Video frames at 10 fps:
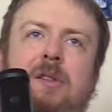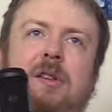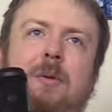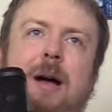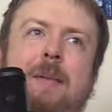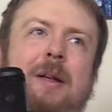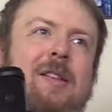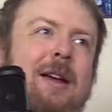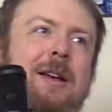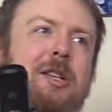So I'm
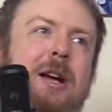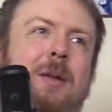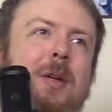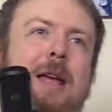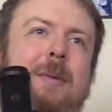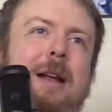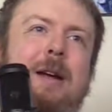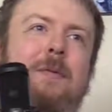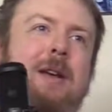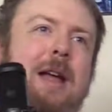excited to check out the game. Again,
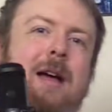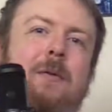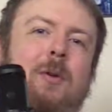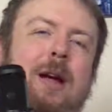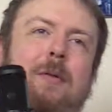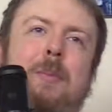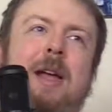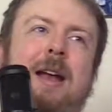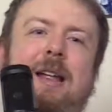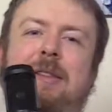I've never, ever
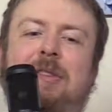played it.